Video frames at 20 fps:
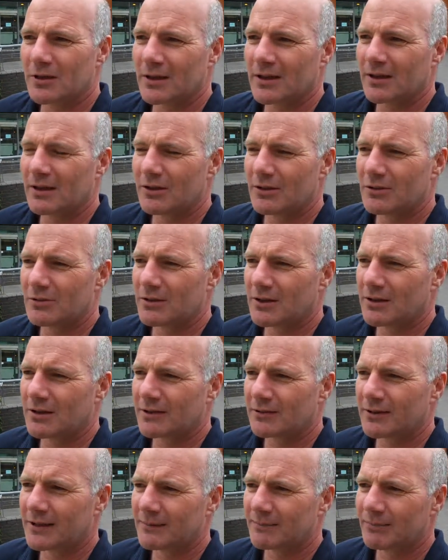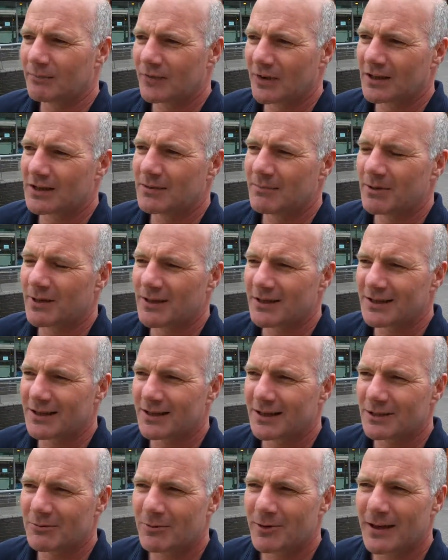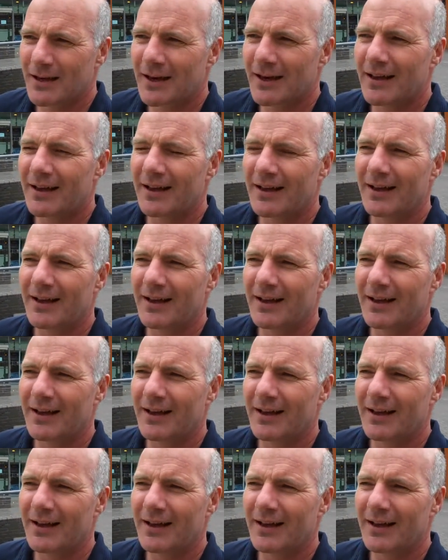are victimised in this way.